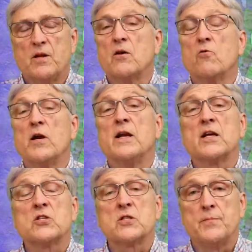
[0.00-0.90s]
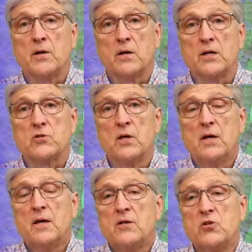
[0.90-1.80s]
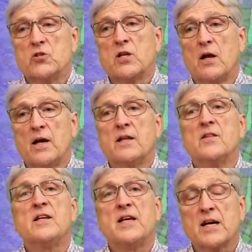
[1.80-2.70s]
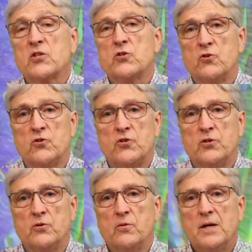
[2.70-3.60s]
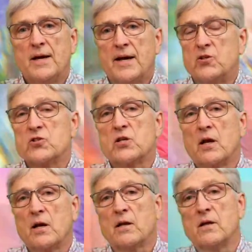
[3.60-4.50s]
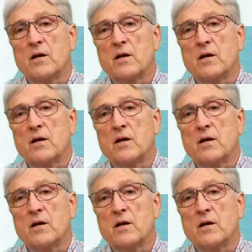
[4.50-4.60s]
They create an experience, just like the textures do, and just like